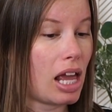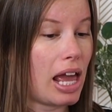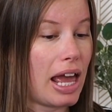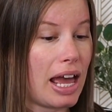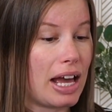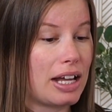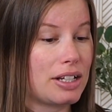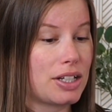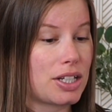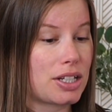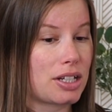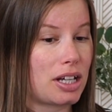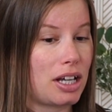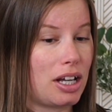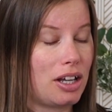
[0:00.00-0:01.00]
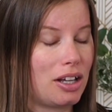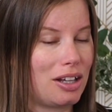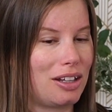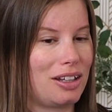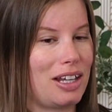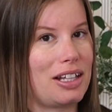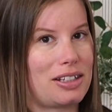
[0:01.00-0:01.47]
and
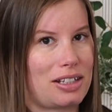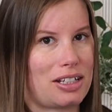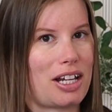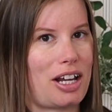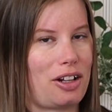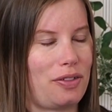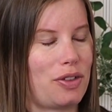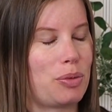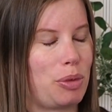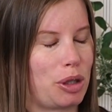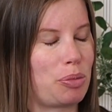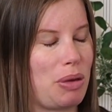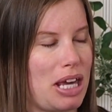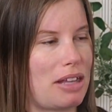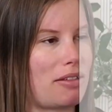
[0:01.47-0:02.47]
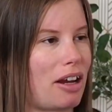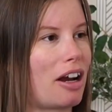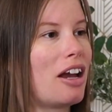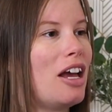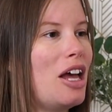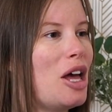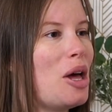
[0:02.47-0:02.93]
is the title of the book being there.